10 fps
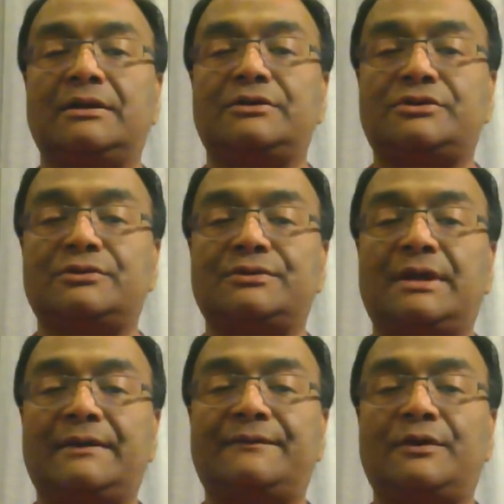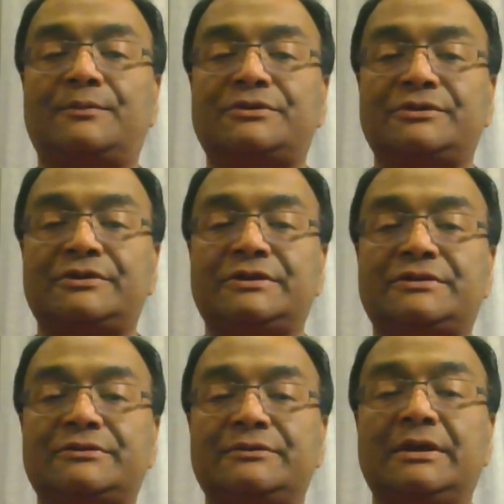should have the opportunity
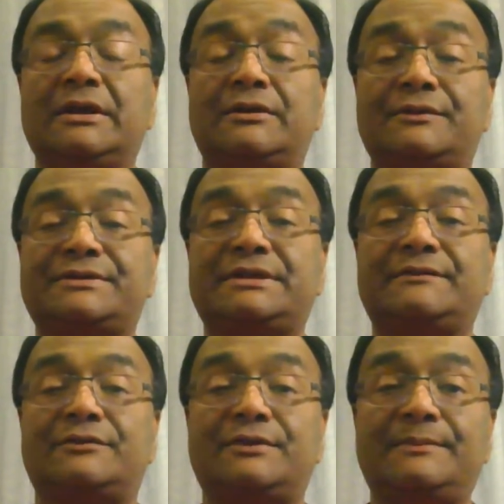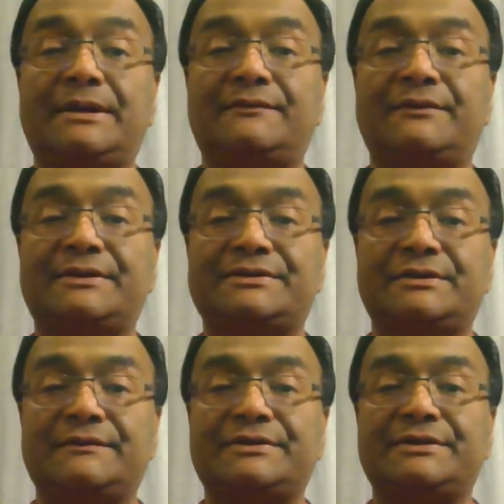to receive a rebate for their
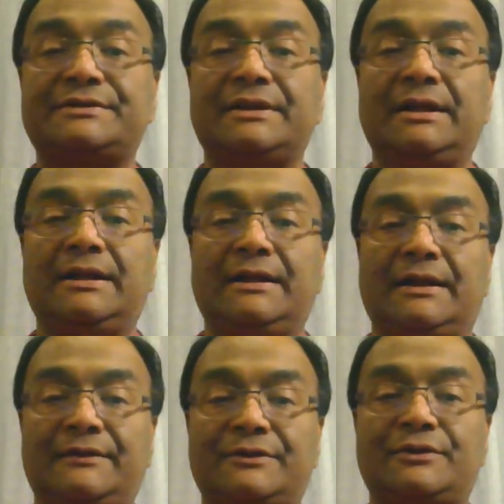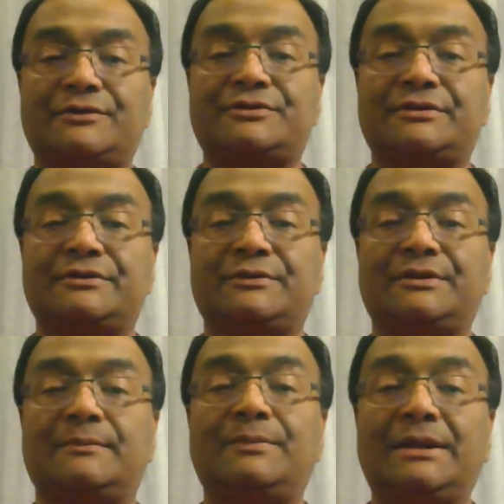services, and the doctor
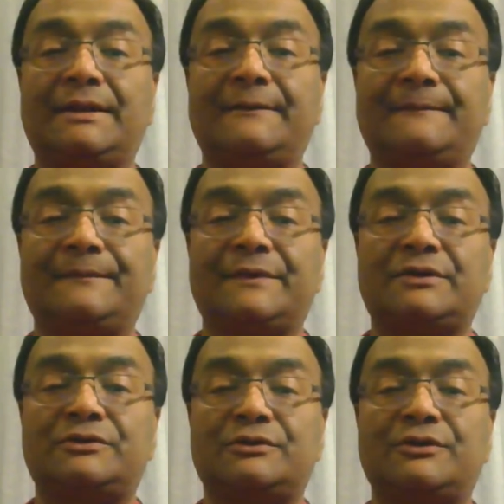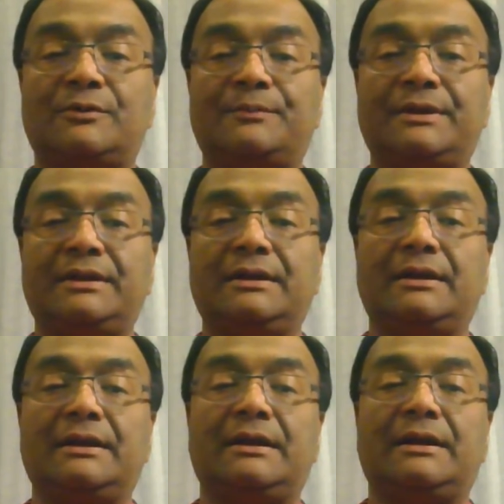doing the billing should not be
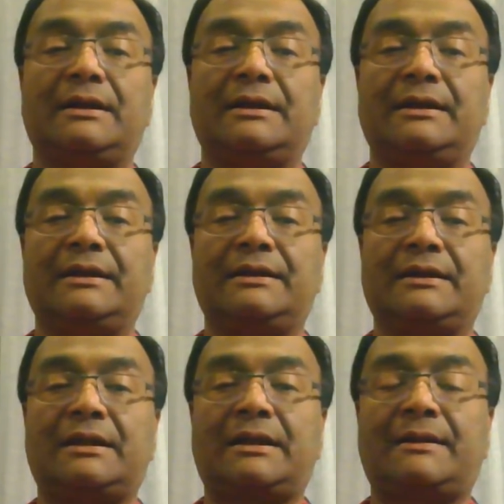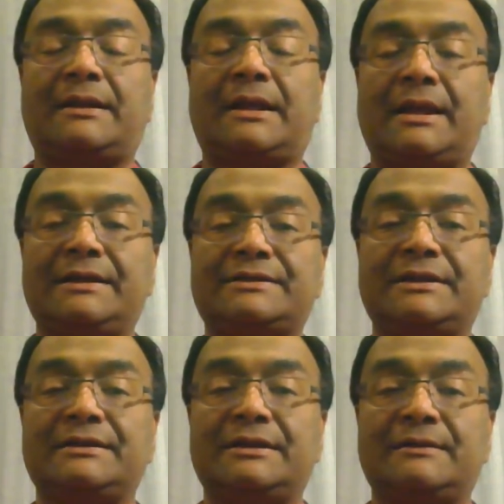in
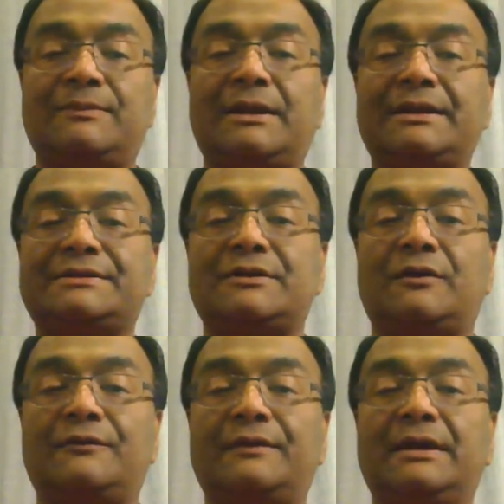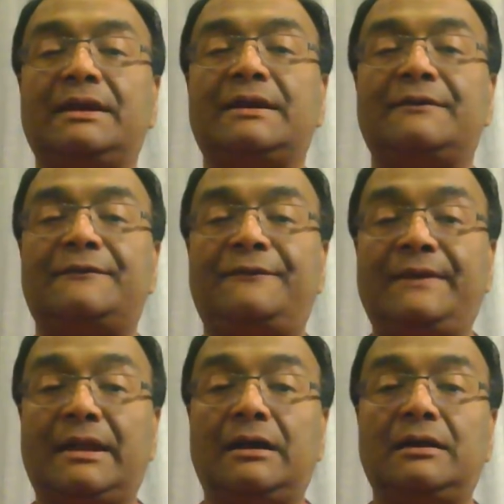a place of
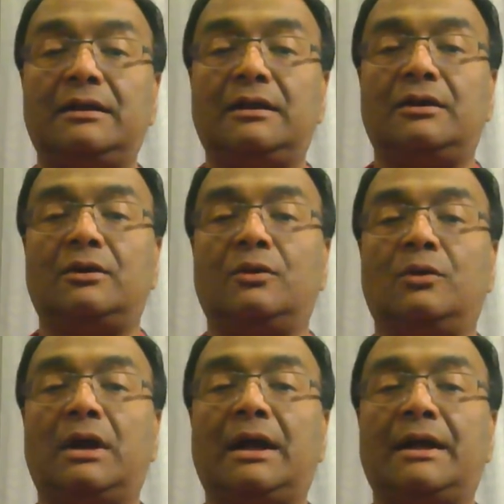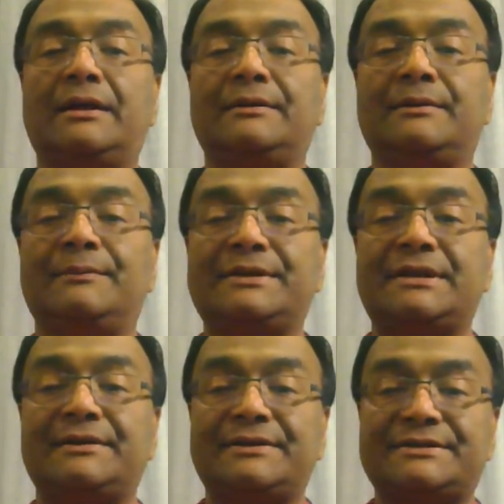fear or
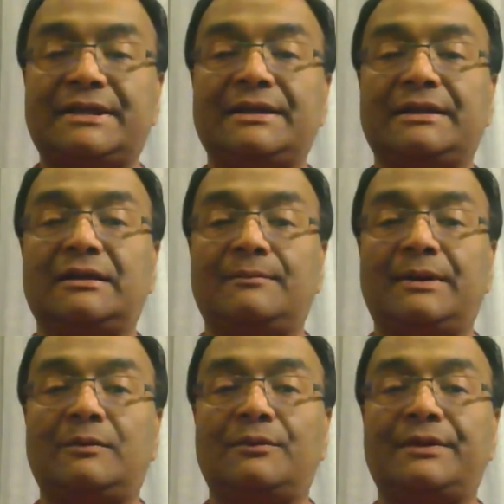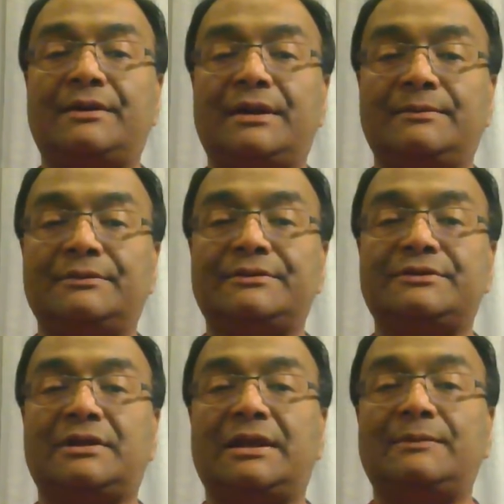misunderstanding about what they are able
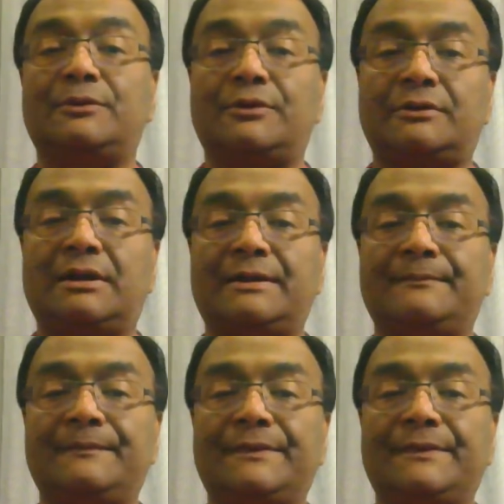to claim or not claim.